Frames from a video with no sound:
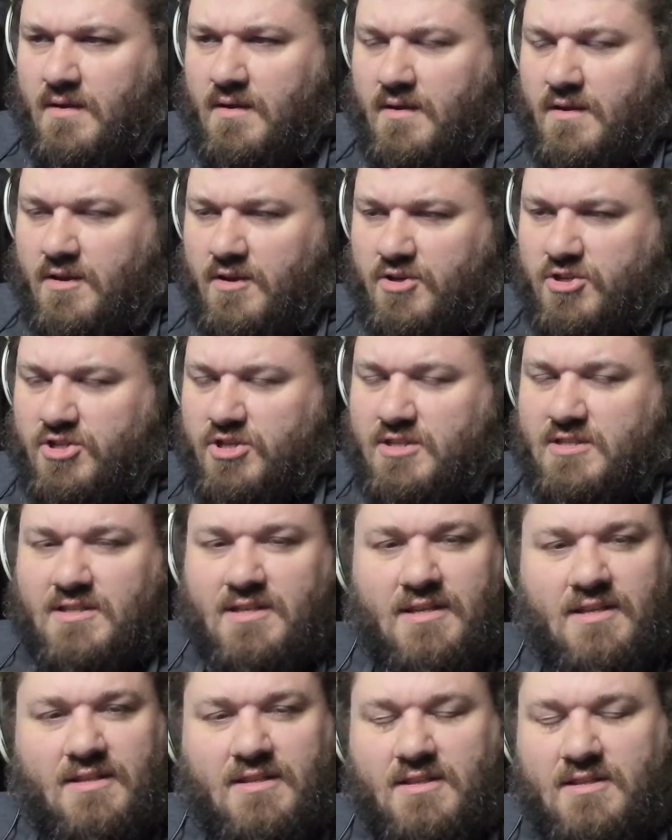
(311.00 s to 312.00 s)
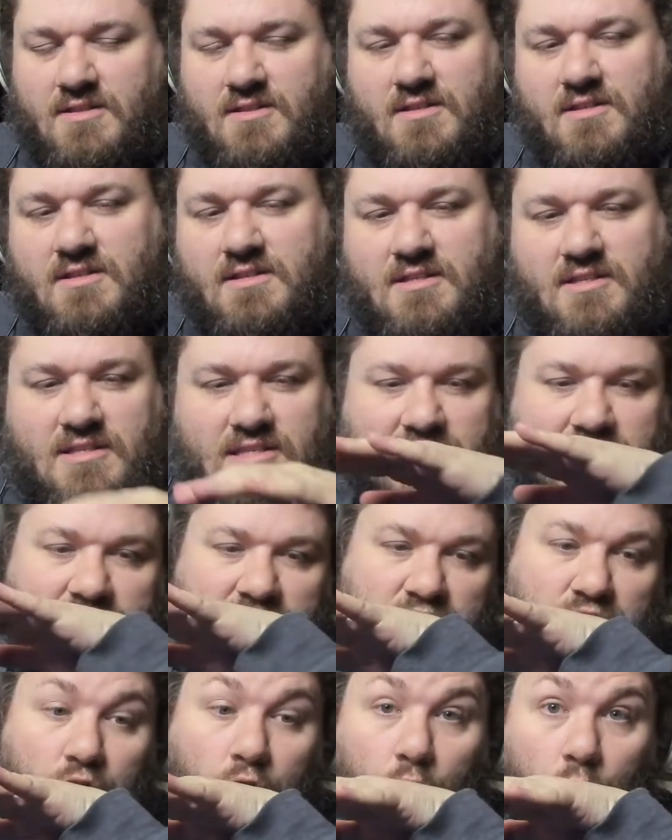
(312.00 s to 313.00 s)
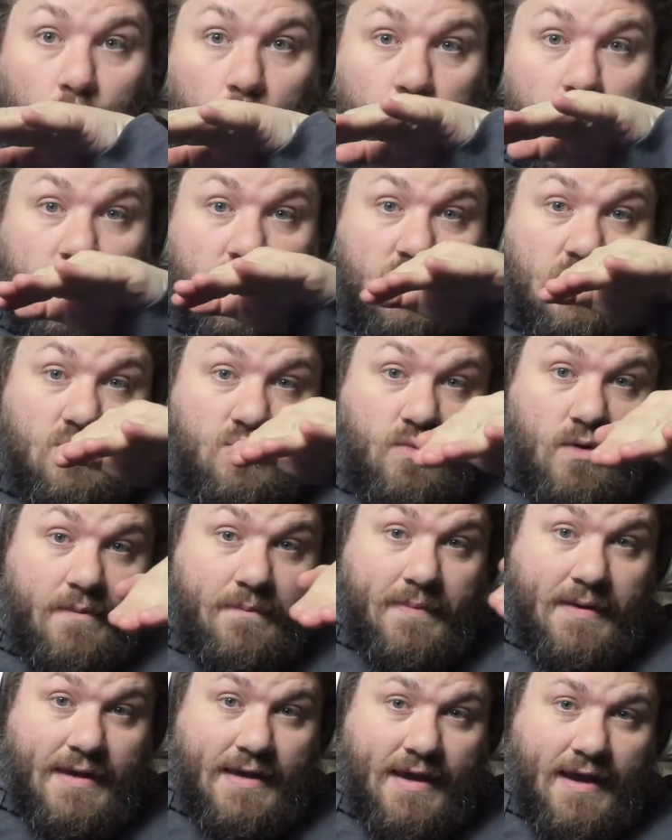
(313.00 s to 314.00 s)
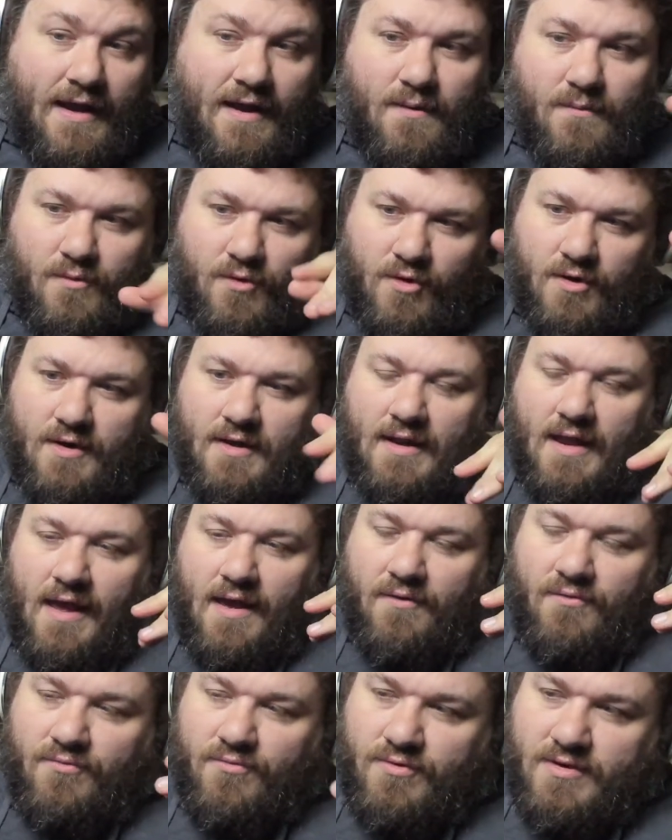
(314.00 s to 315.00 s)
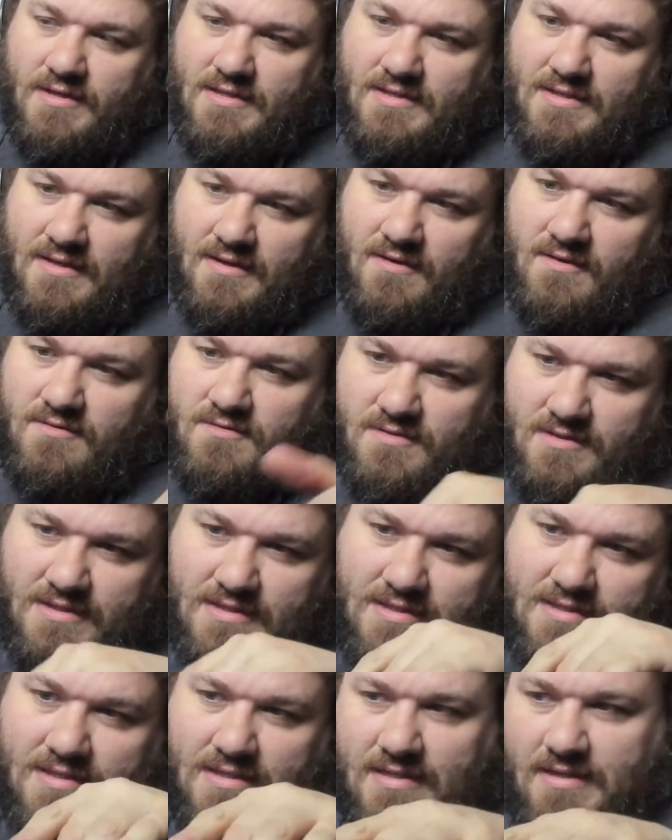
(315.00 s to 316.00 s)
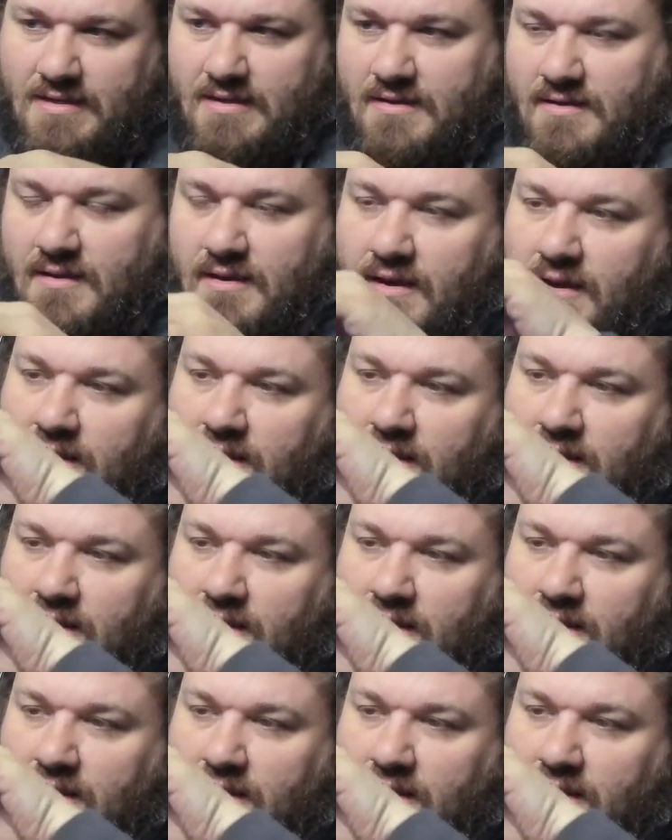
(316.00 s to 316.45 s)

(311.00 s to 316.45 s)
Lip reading: There's just like the slow sweeping camera in every single scene.